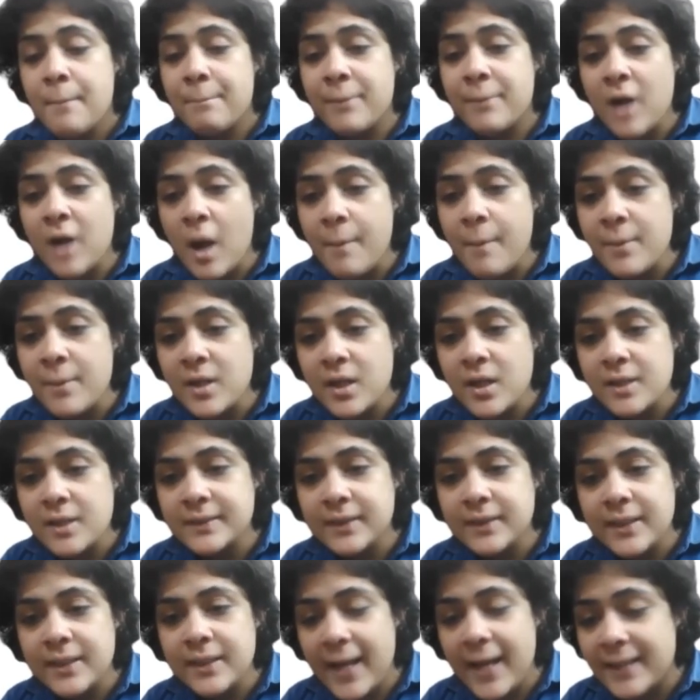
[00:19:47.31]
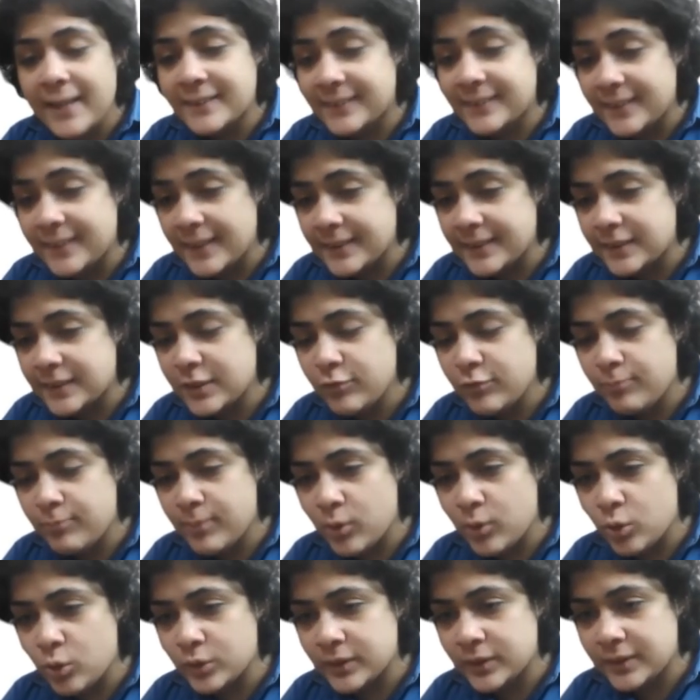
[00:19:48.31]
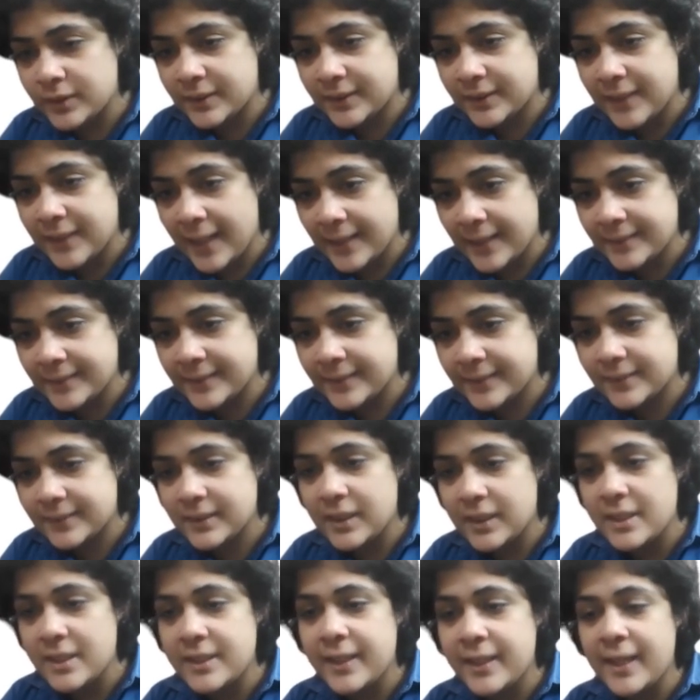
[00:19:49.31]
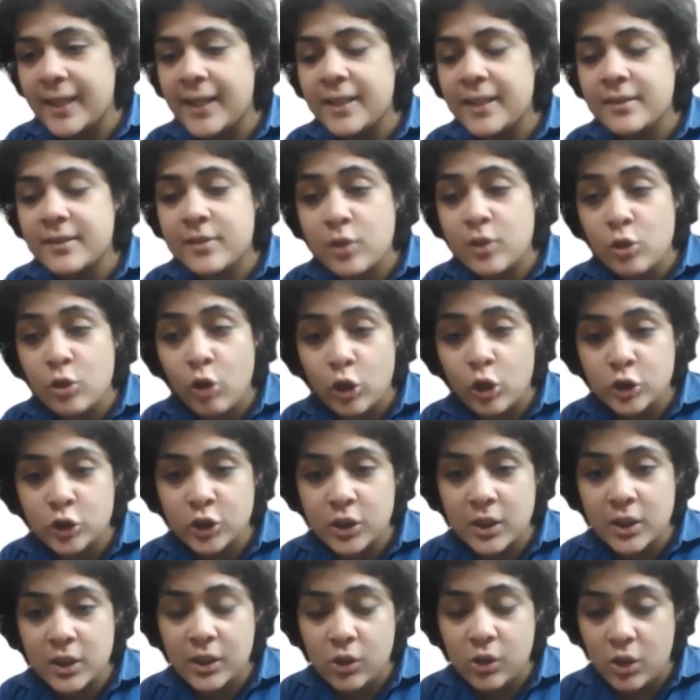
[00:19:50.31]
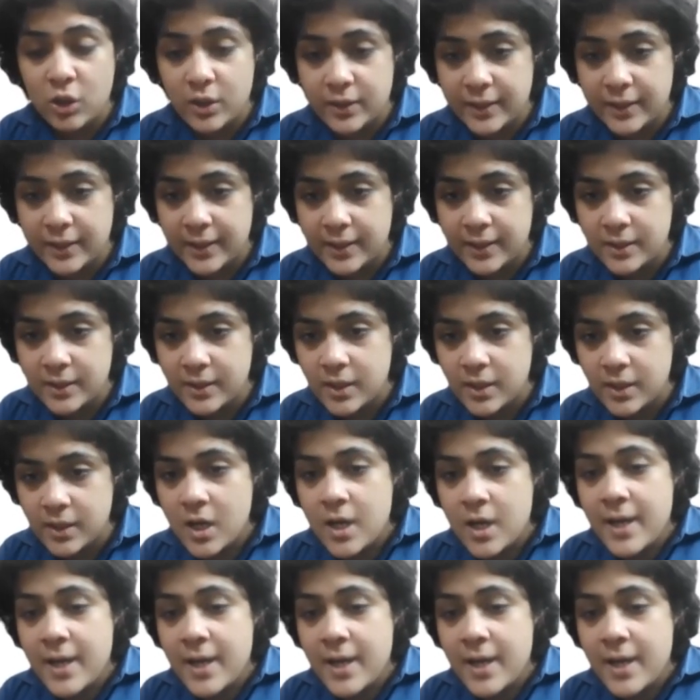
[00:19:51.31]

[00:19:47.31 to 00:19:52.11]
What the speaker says: Brahmanas are extensive prose texts containing theological content,